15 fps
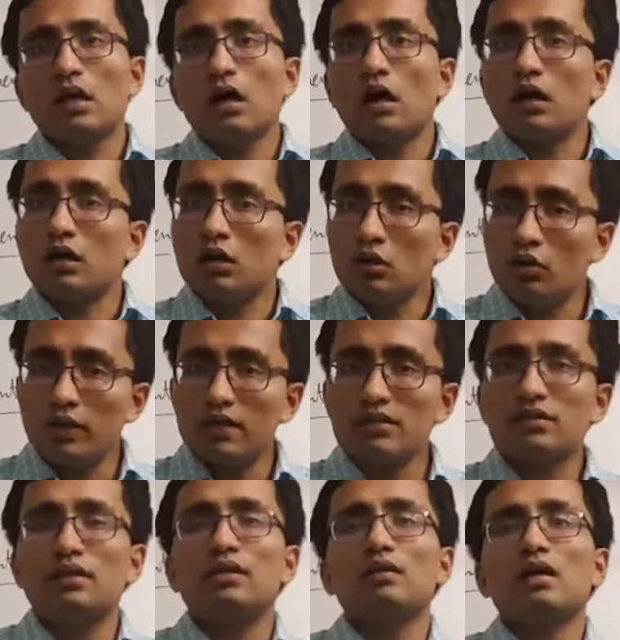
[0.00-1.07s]
are
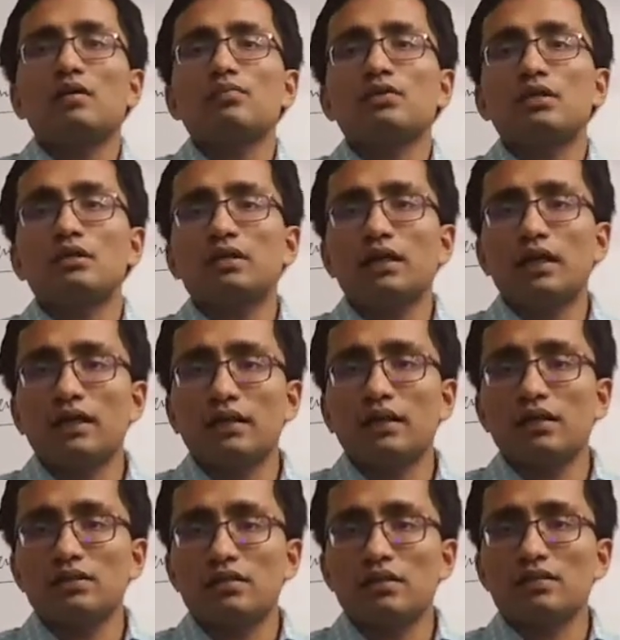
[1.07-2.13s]
lowest in the
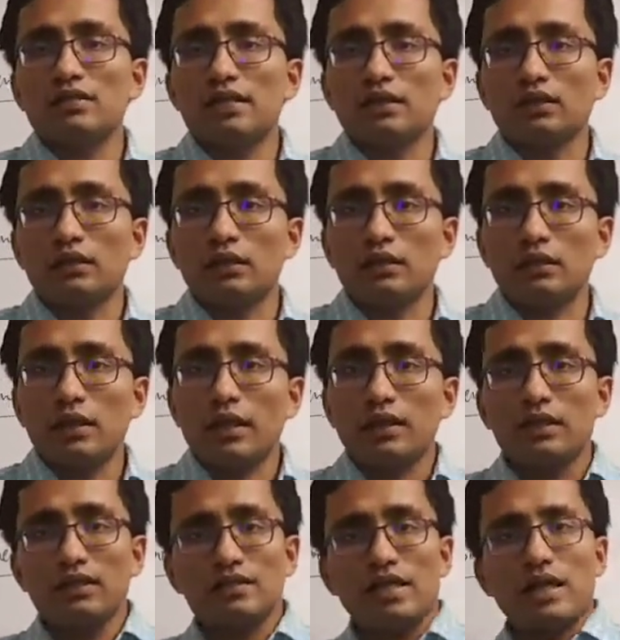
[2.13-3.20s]
agricultural sector
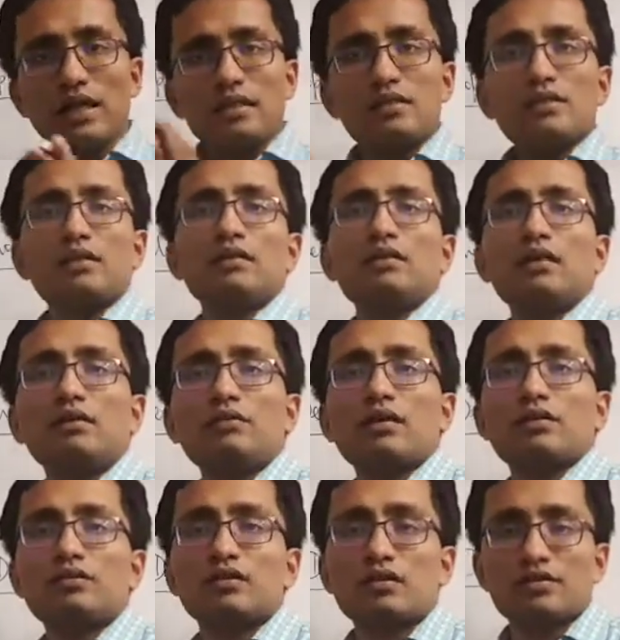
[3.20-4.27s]
and is highest in the
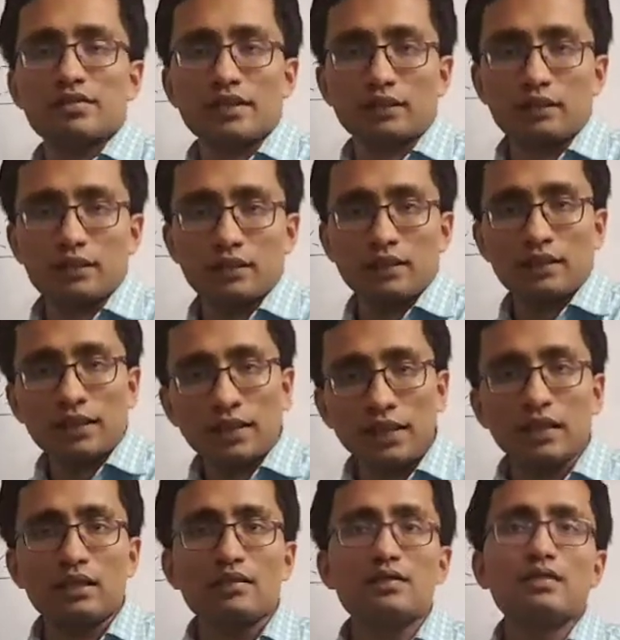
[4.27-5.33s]
tertiary sector, and
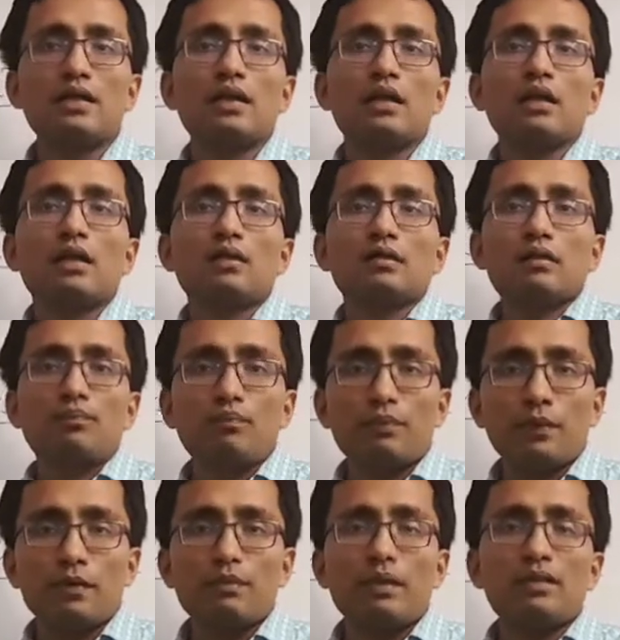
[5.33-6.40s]
hence the
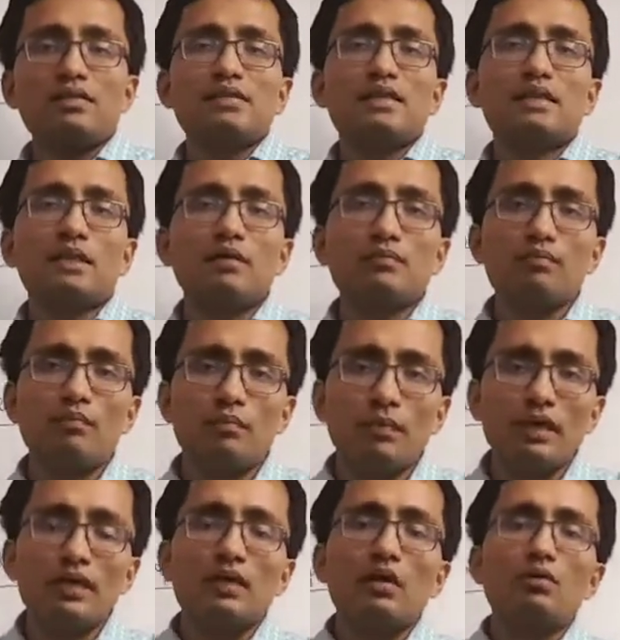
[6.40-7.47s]
payments that are
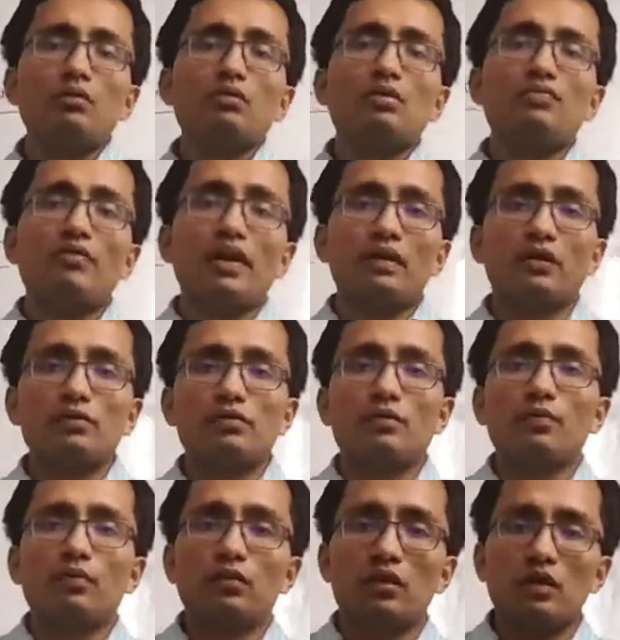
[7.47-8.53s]
made out to the factors
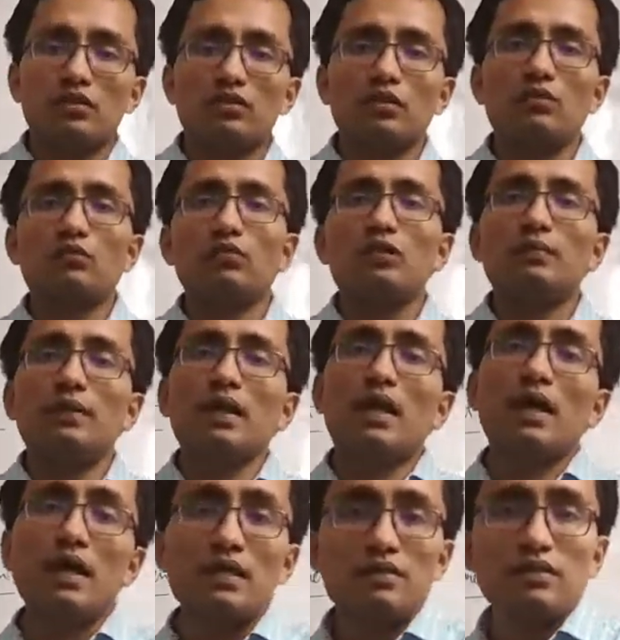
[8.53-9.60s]
of production will be
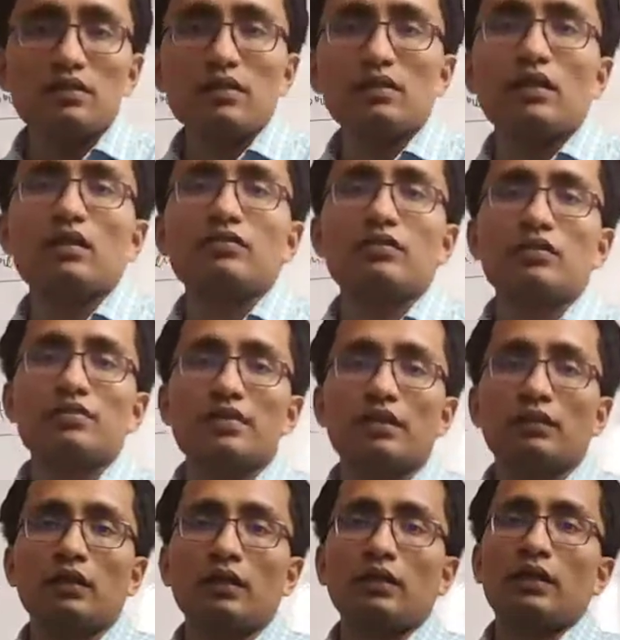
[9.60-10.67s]
highest in the tertiary
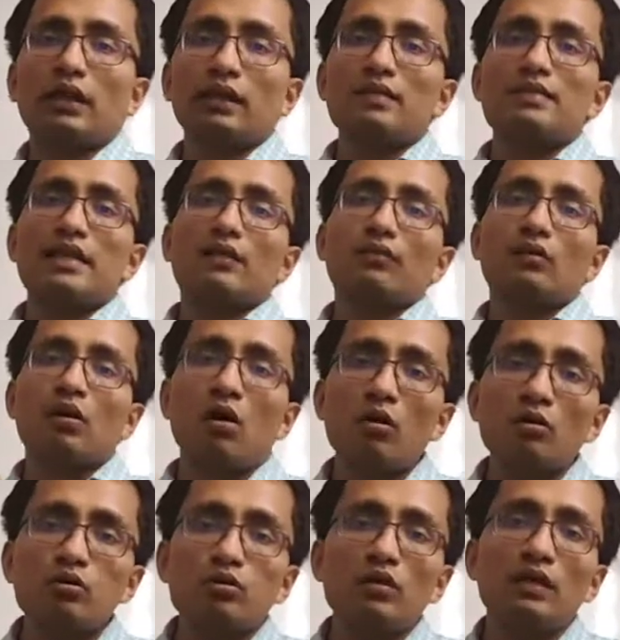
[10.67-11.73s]
sector, and hence that will
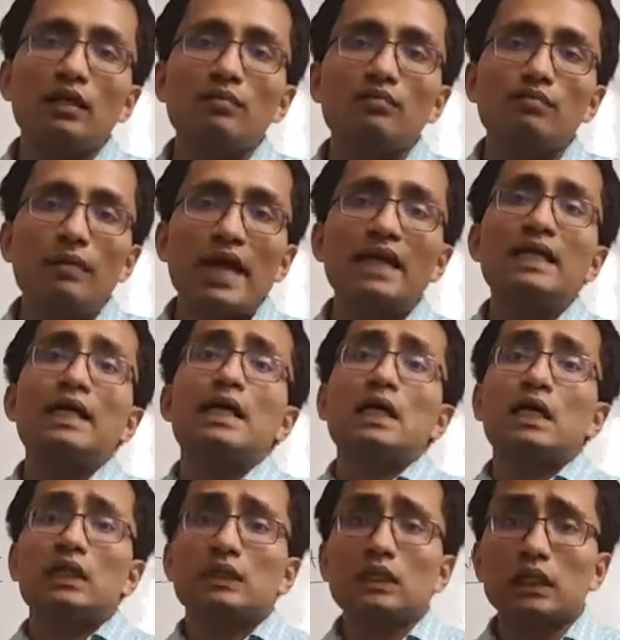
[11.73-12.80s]
also impact
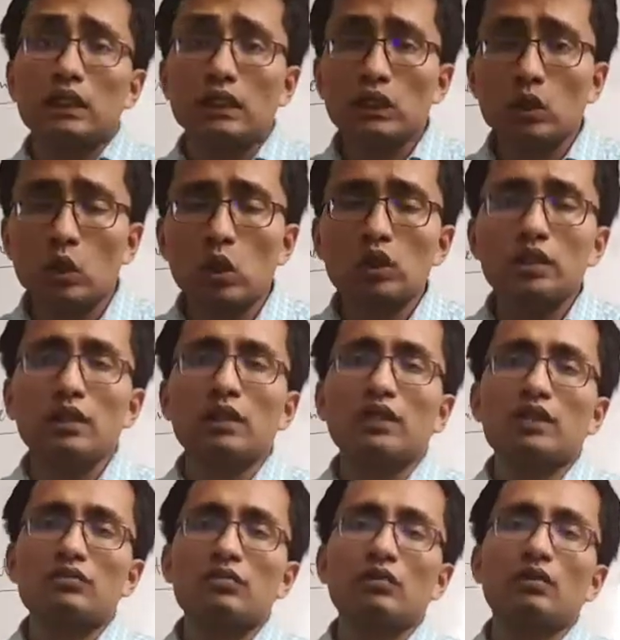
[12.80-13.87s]
the growth in the
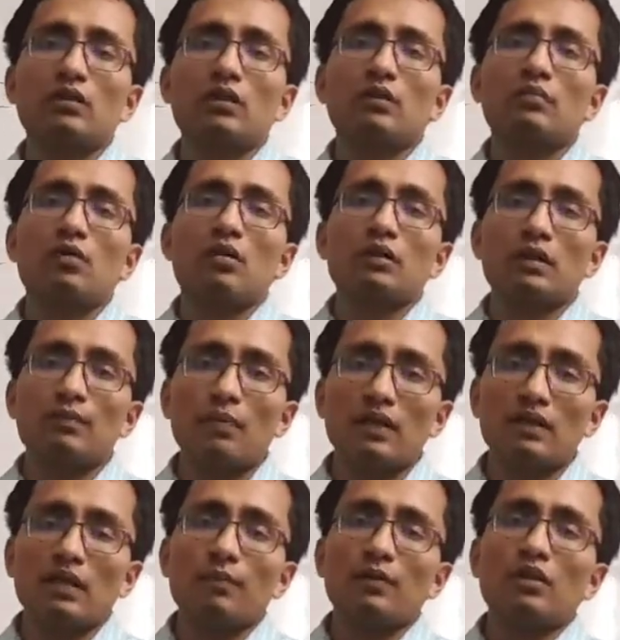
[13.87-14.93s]
national income or the
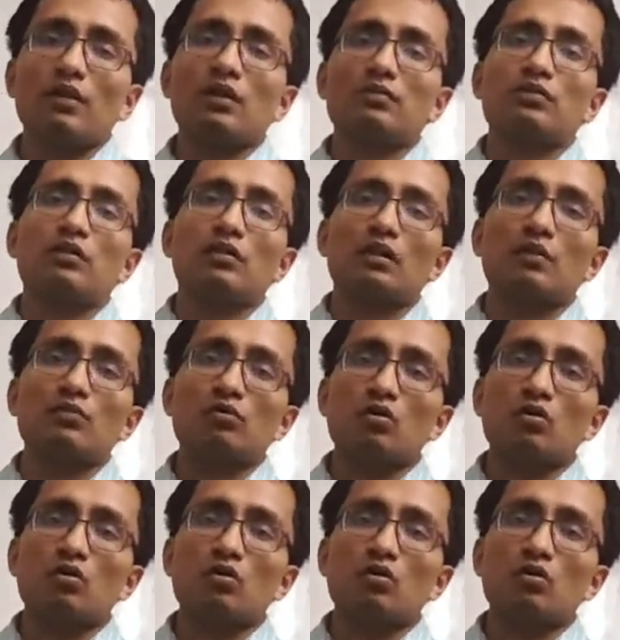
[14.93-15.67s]
per capita national income.